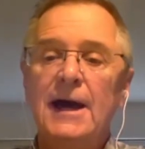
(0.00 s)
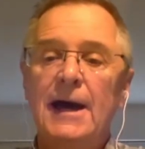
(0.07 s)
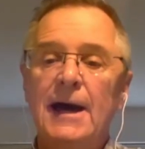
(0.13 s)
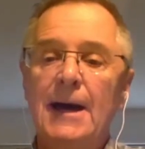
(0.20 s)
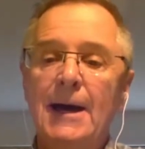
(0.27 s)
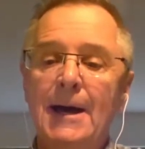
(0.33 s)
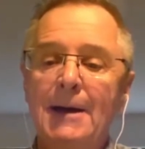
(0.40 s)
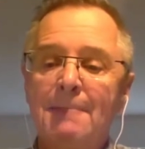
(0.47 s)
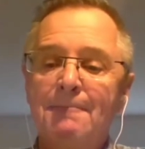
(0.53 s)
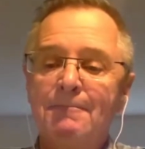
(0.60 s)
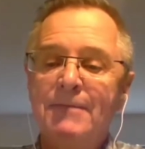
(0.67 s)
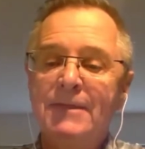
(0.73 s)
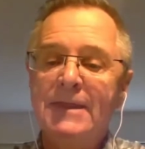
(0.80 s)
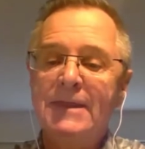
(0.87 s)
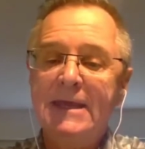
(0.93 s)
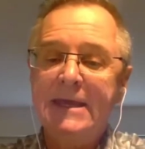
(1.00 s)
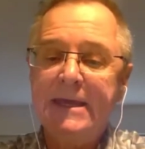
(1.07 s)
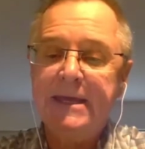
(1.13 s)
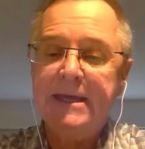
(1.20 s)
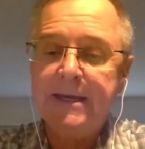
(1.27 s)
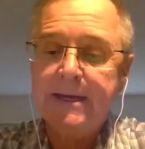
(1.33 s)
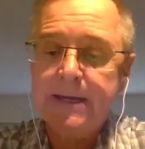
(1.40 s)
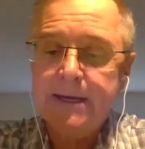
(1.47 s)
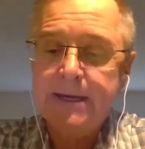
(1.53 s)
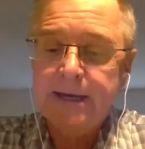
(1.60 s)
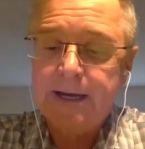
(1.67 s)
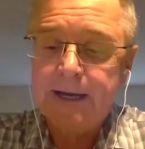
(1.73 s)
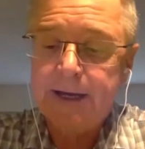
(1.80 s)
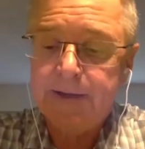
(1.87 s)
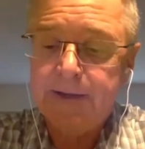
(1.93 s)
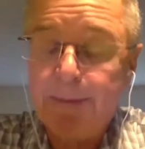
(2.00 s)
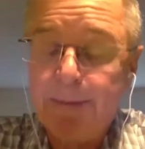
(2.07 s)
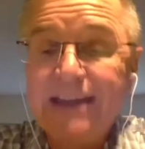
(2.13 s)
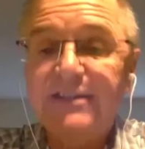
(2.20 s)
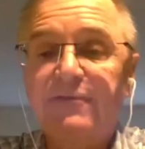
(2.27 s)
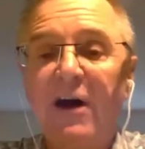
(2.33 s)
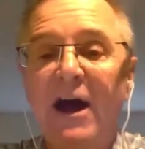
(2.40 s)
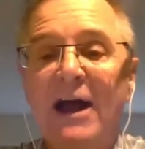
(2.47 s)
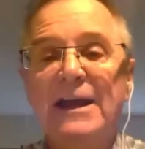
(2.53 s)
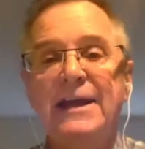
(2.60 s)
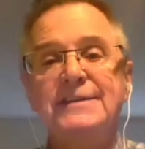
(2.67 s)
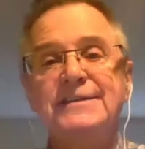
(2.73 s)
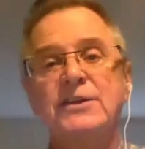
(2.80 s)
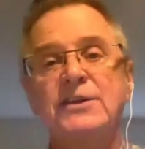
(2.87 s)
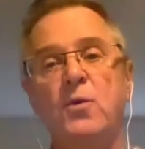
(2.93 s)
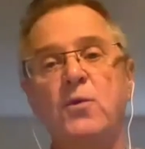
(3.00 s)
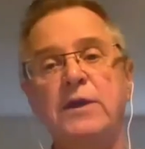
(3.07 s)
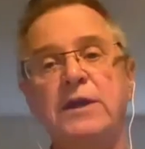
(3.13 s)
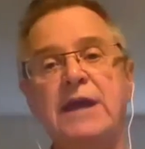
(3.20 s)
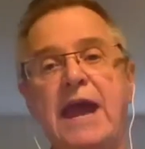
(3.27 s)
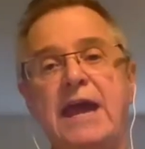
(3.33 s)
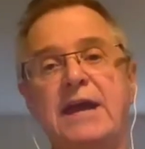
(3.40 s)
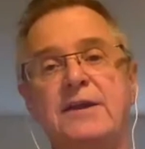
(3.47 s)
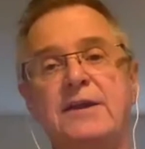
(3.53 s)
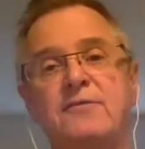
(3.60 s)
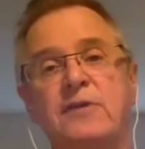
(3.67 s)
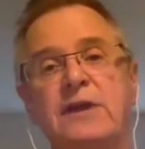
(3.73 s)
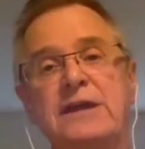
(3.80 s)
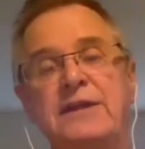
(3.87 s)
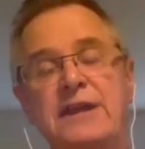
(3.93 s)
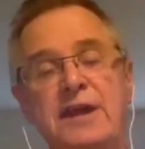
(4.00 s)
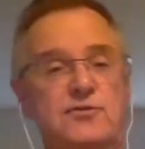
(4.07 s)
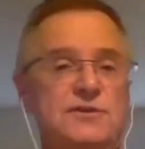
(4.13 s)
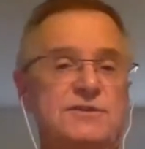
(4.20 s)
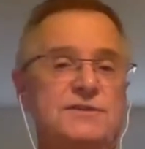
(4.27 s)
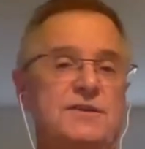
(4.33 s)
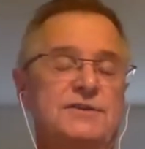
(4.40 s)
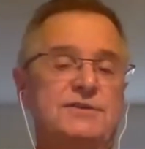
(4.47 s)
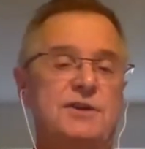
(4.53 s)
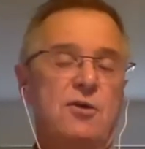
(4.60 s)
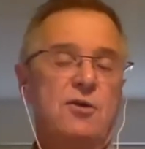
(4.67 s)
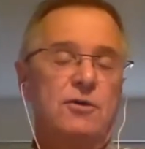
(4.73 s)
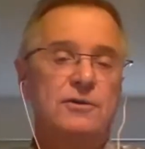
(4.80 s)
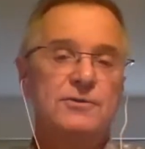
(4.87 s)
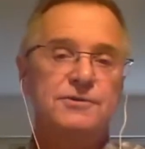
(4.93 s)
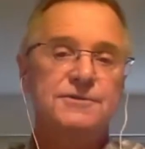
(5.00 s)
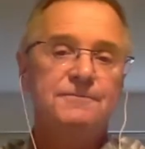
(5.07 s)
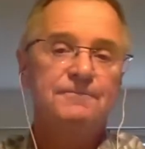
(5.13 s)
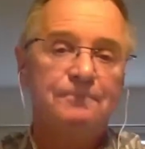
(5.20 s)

um, the uh, the best financing that we can in the interest of the shareholders.